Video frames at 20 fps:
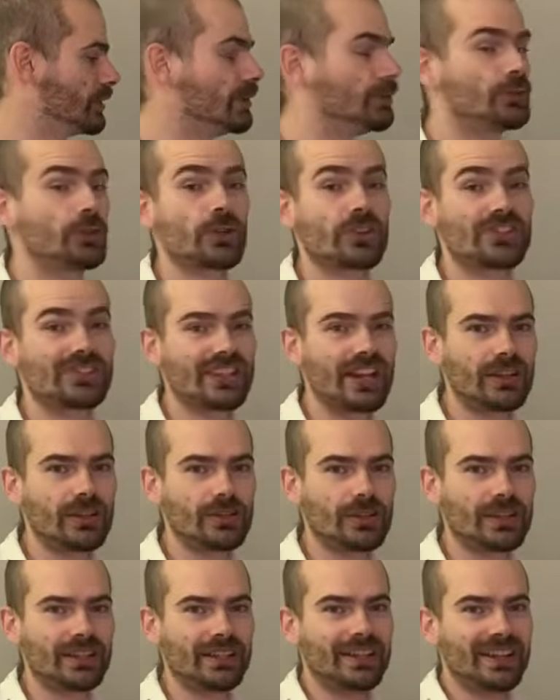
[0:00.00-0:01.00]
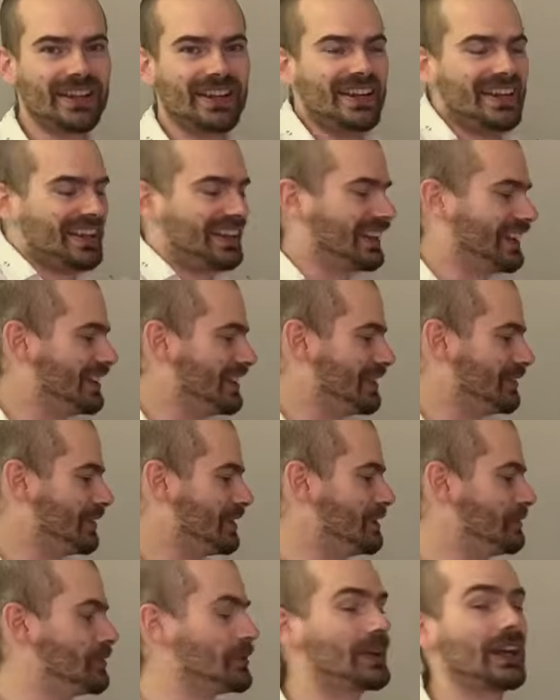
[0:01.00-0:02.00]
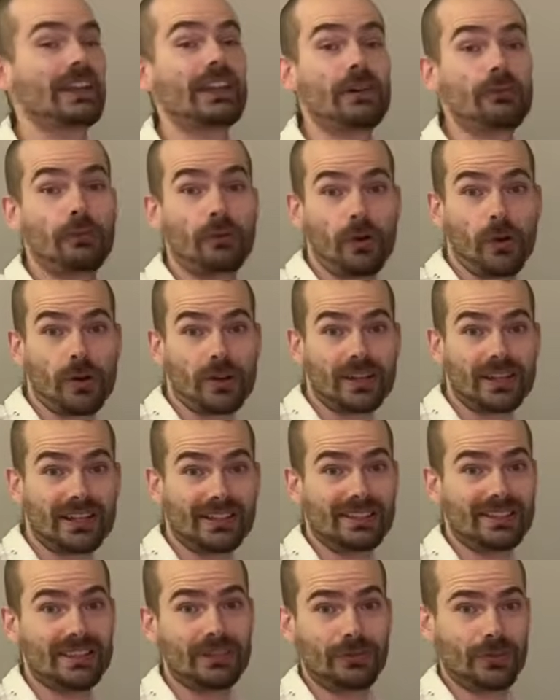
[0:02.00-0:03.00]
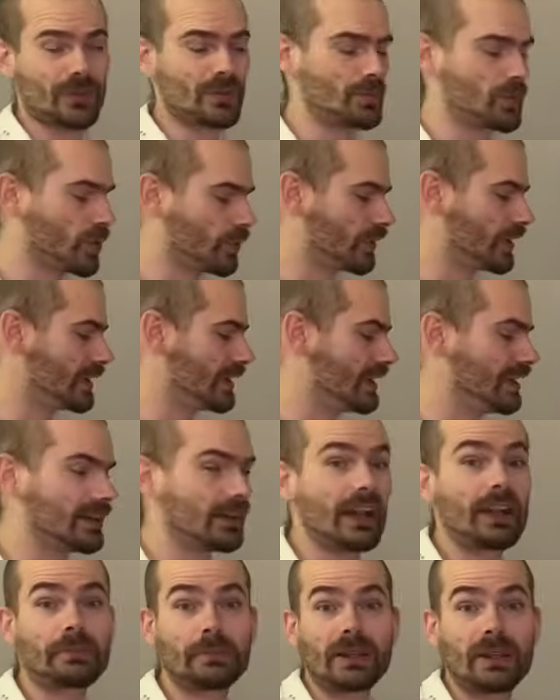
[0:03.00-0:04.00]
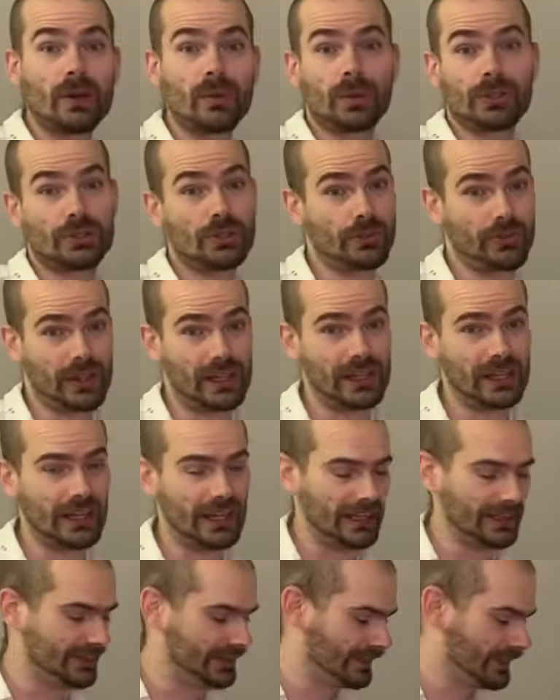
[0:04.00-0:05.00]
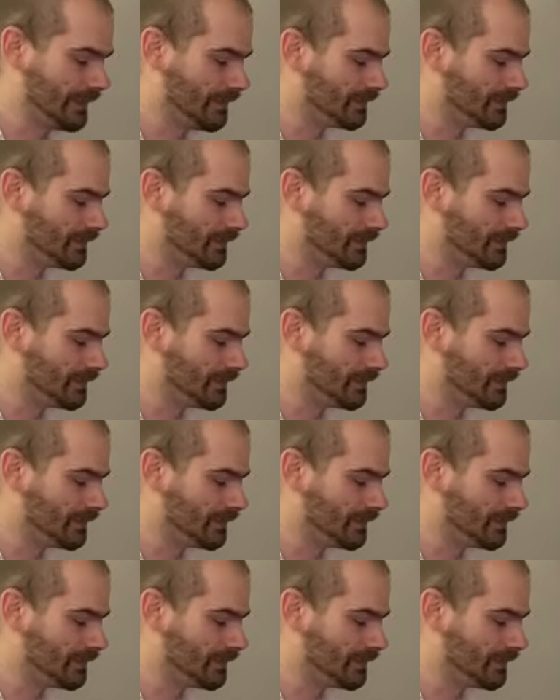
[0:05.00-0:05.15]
your salary can, even if you can afford it, if you're moving here. Let me know what you think, guys.